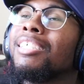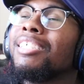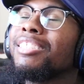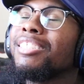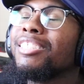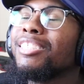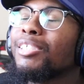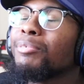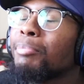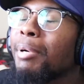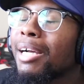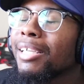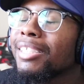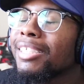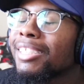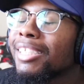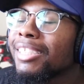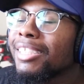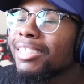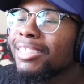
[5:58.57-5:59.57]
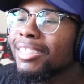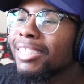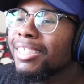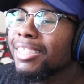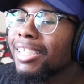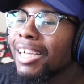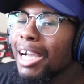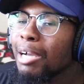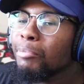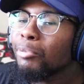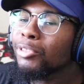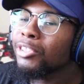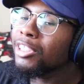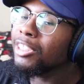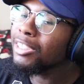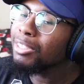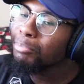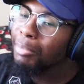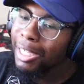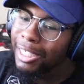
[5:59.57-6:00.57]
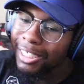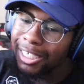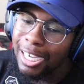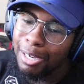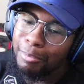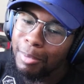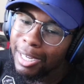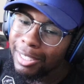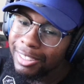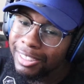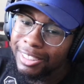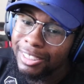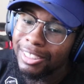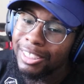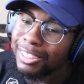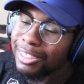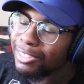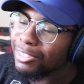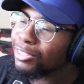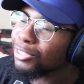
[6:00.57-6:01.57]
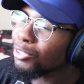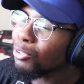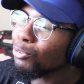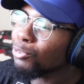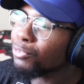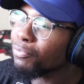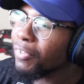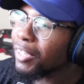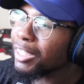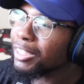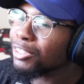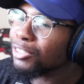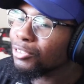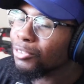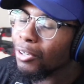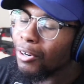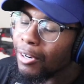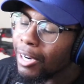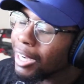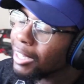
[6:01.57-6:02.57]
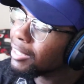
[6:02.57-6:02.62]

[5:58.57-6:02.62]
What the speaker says: She's about to get a Zenkai boost. She's about to come out this shit so fucking strong.